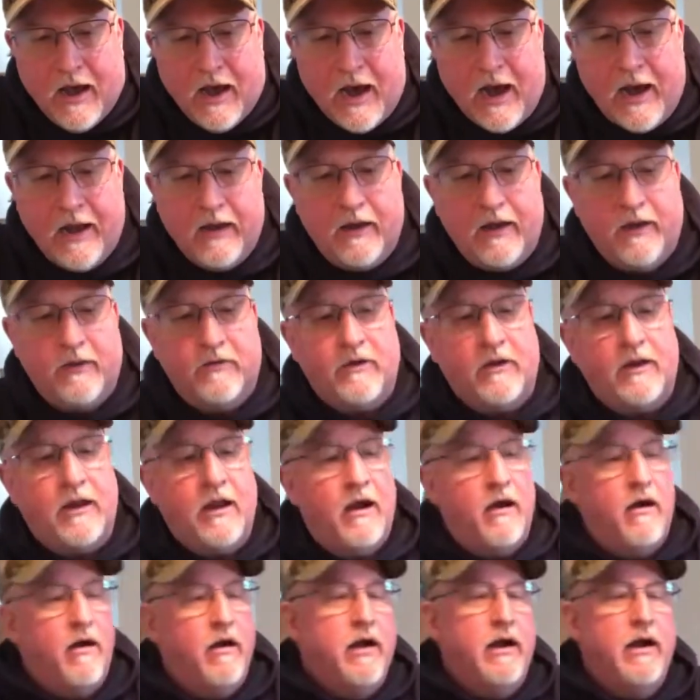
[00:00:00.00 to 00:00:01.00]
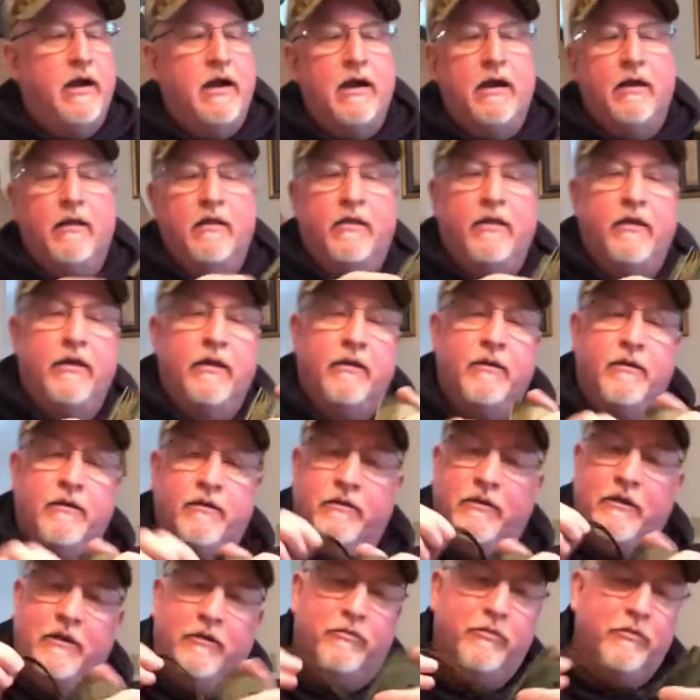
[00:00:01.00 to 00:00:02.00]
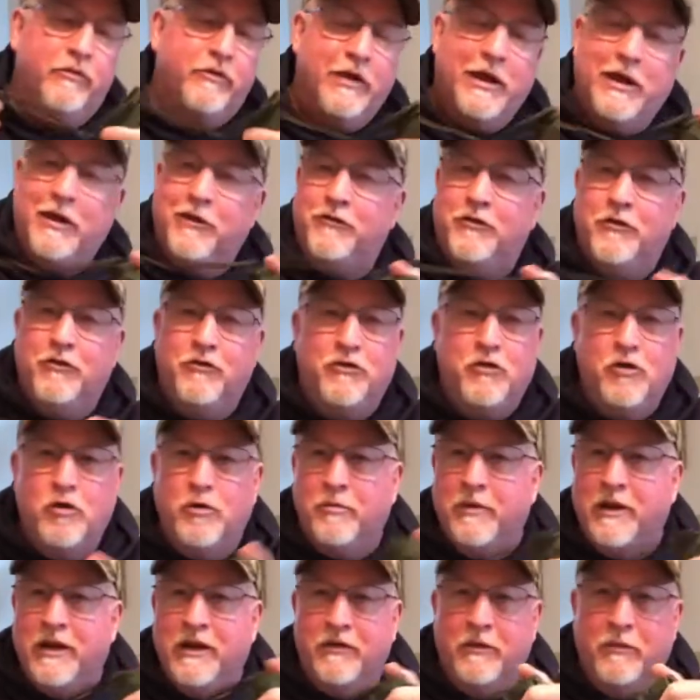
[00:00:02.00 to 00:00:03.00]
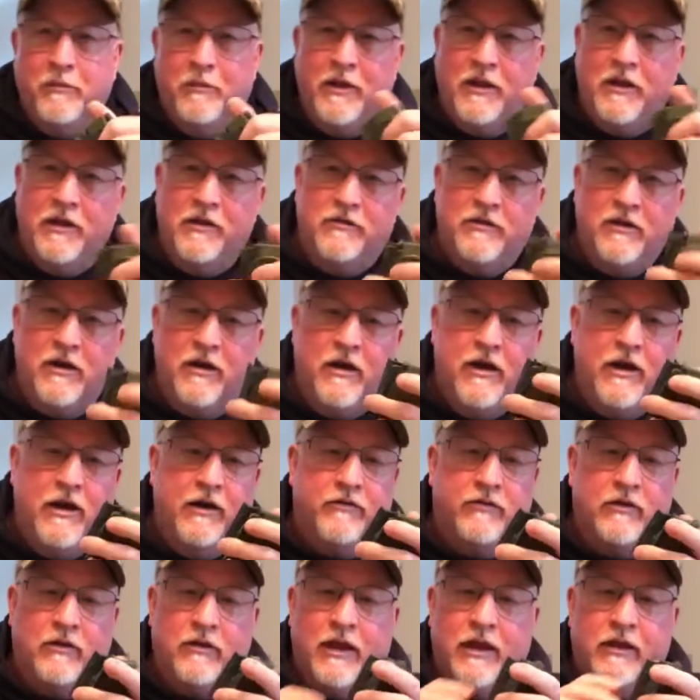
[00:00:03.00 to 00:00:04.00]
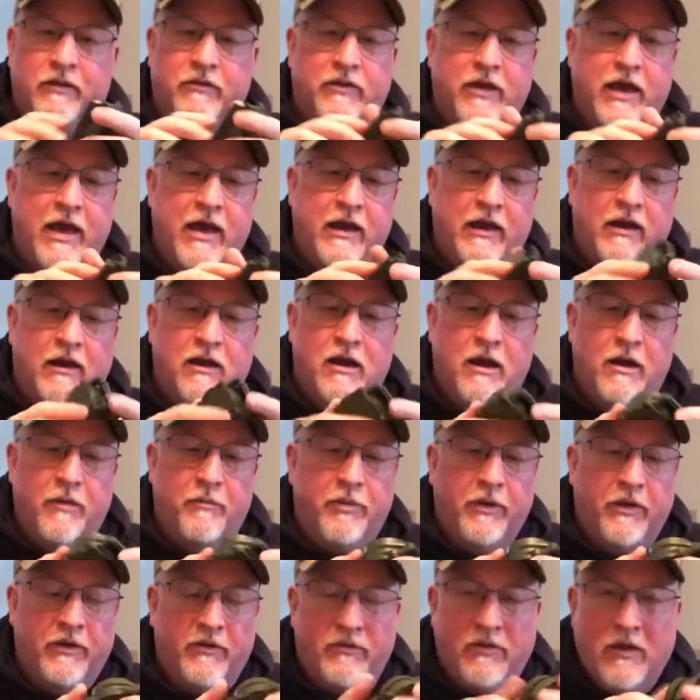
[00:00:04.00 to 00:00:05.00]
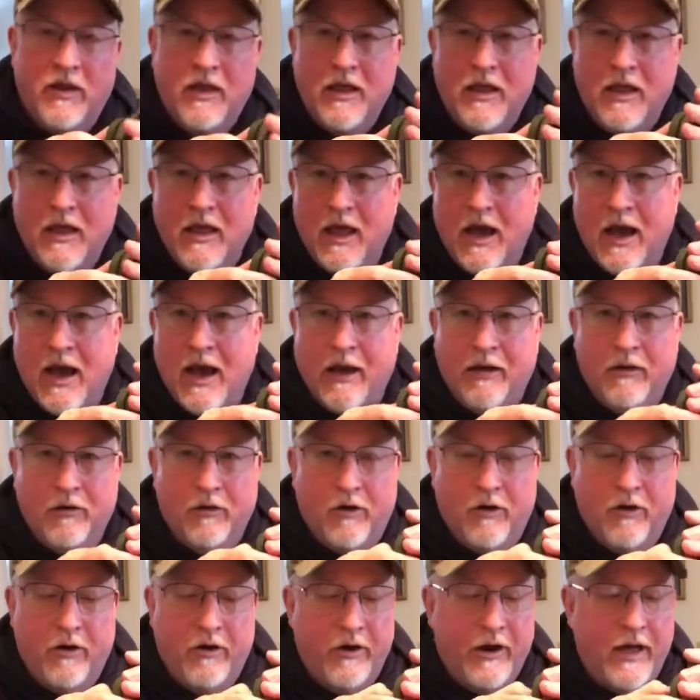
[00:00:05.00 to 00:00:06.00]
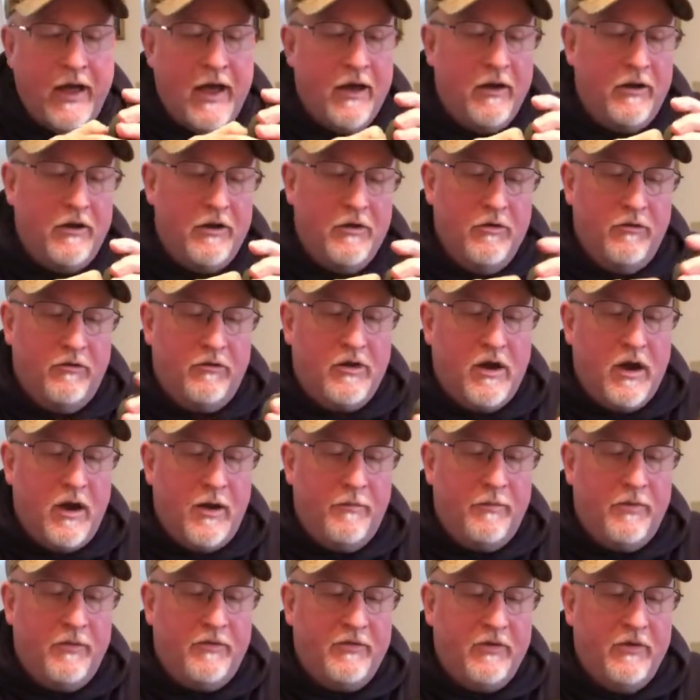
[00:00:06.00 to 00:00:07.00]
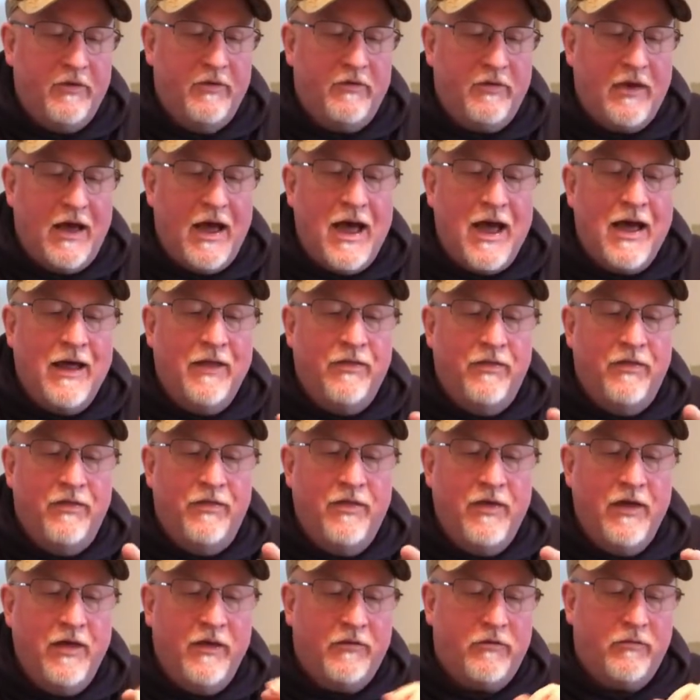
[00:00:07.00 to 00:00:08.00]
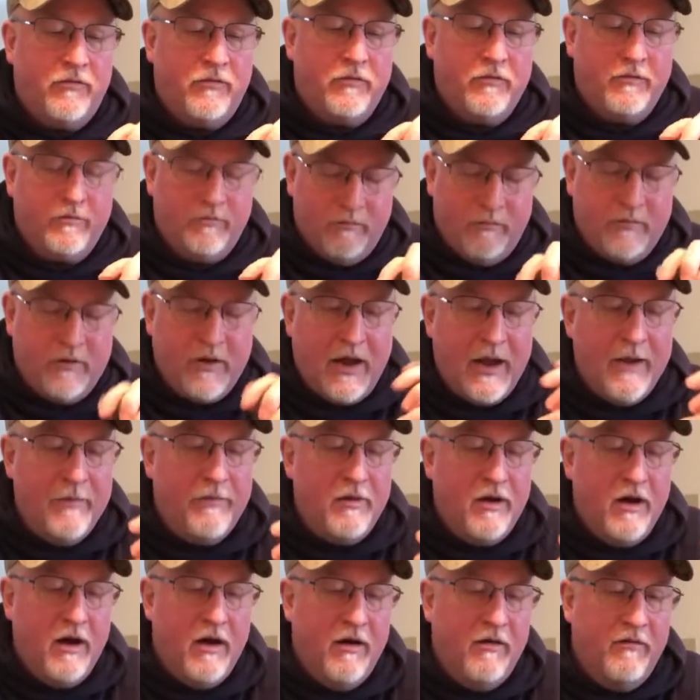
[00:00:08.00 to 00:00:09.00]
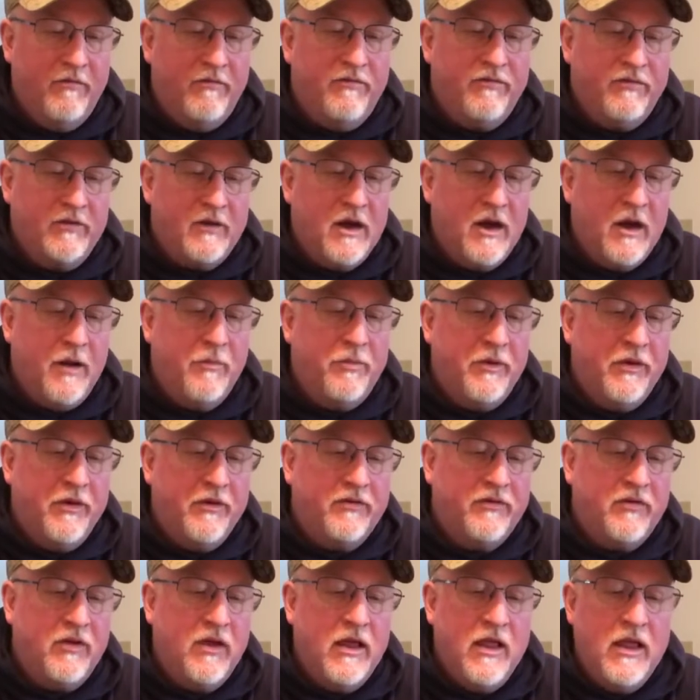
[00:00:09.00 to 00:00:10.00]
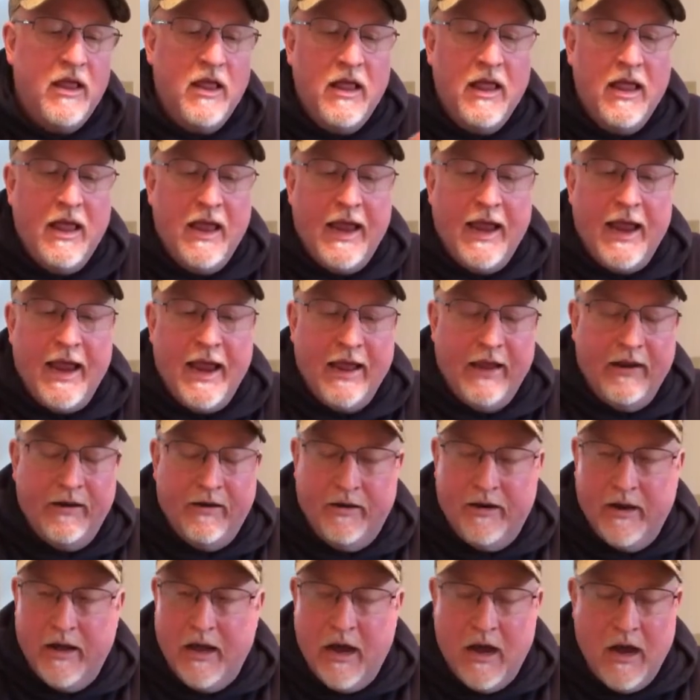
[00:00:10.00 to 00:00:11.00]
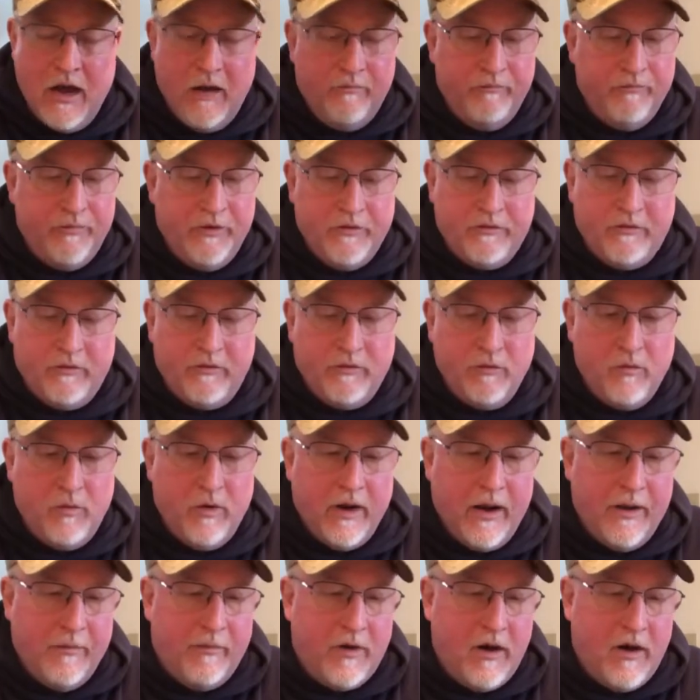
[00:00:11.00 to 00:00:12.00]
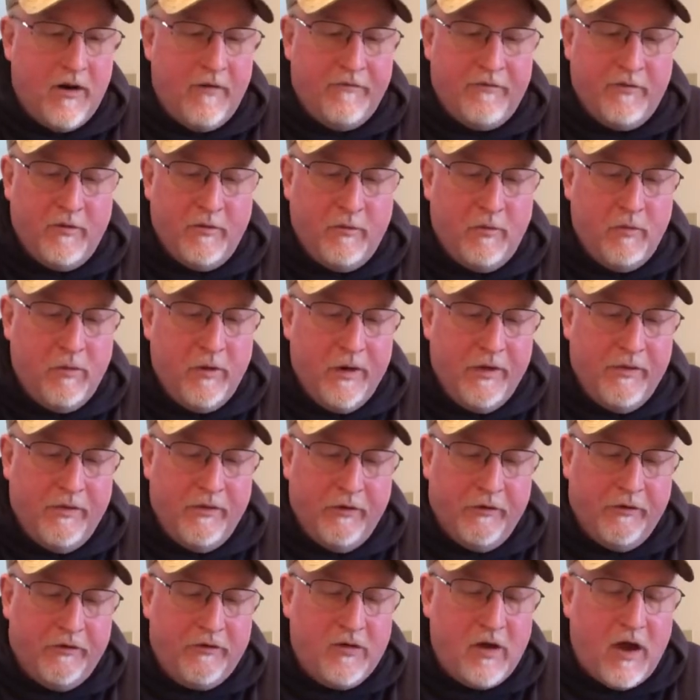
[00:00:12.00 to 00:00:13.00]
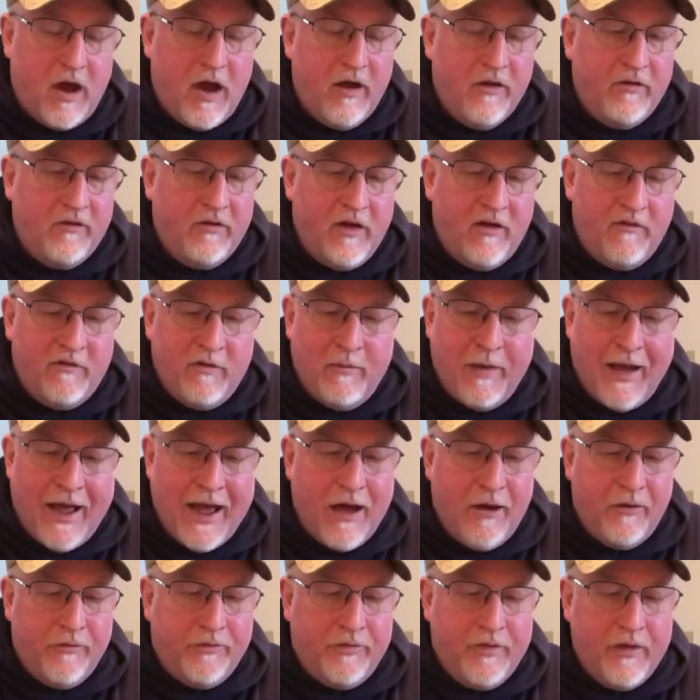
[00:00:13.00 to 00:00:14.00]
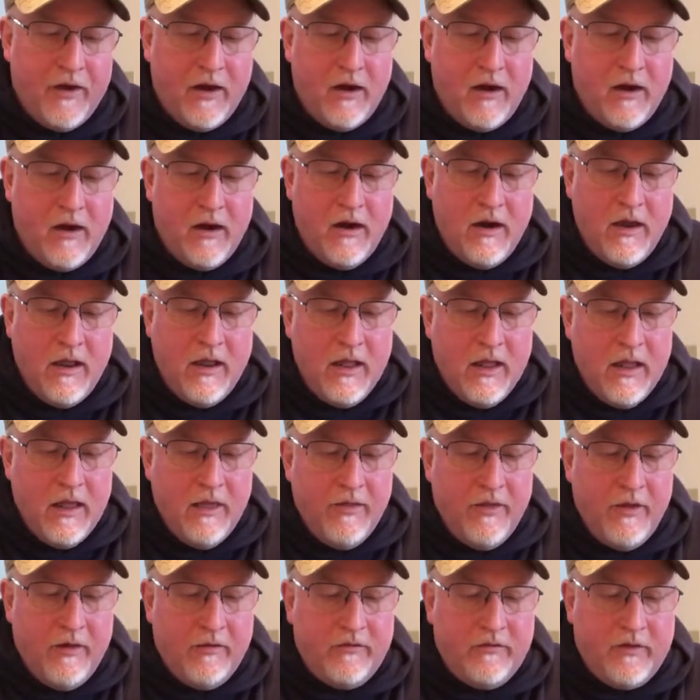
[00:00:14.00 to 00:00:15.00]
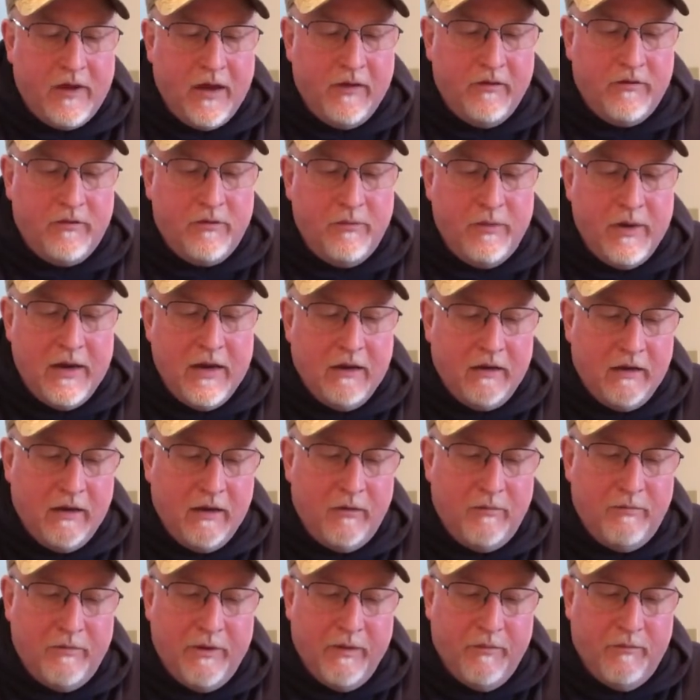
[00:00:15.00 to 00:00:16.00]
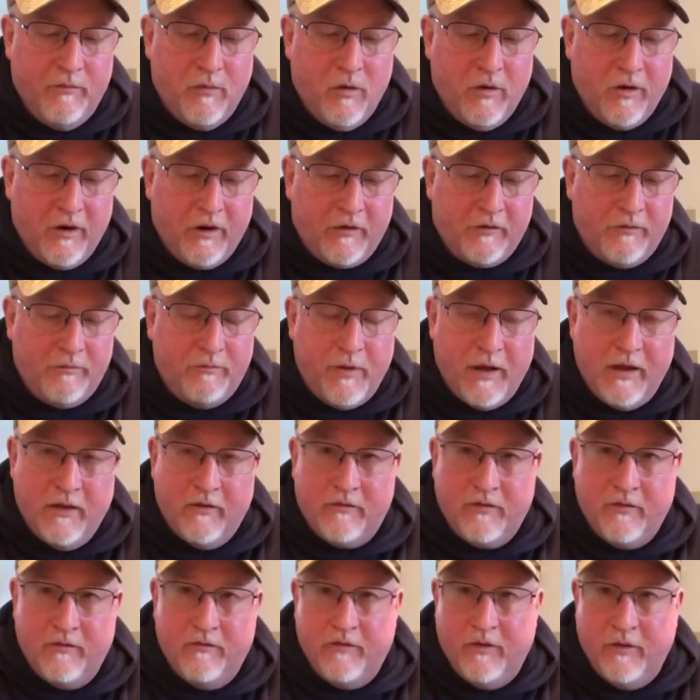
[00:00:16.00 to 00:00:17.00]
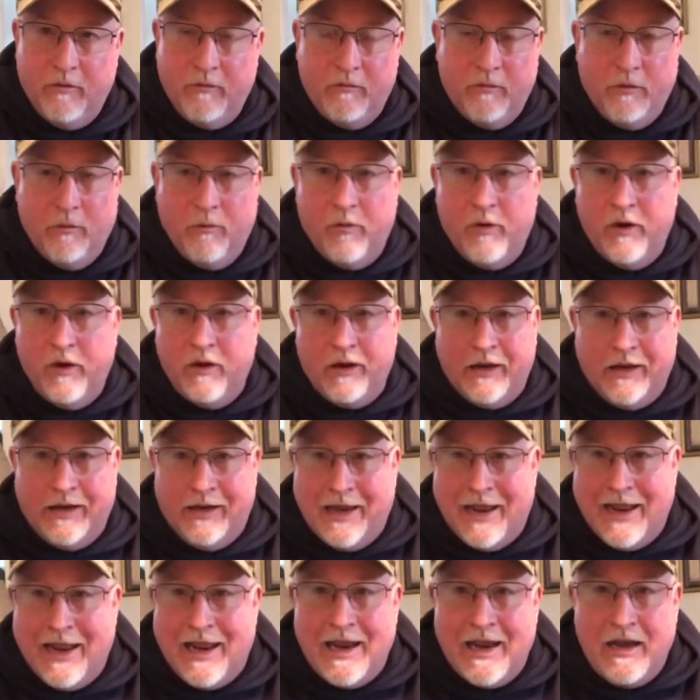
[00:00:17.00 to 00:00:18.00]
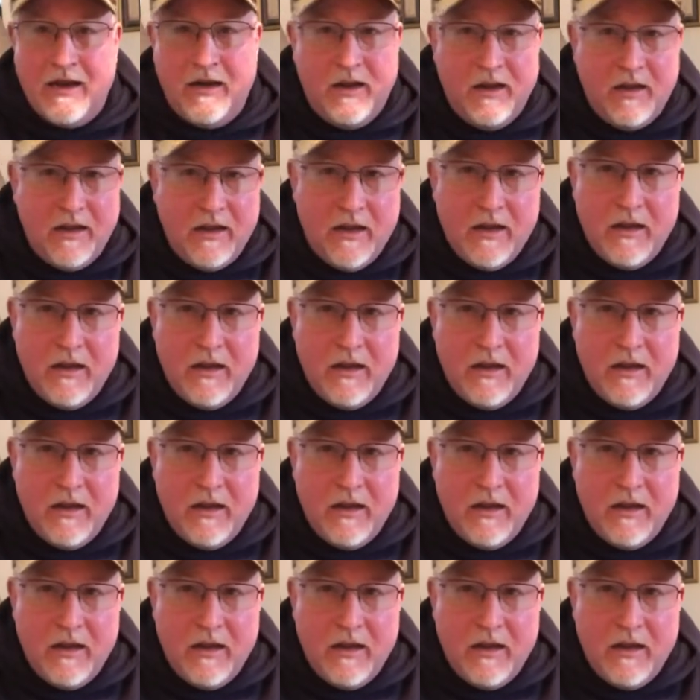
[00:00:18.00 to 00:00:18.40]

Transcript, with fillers: I like to carry the, this was issued to me in the military, it's a lensatic compass. I learned how to use compasses on this type of compass and um, this is the one I'm comfortable with. There's tons of them out there. This tends to be a little bit more expensive than you really need,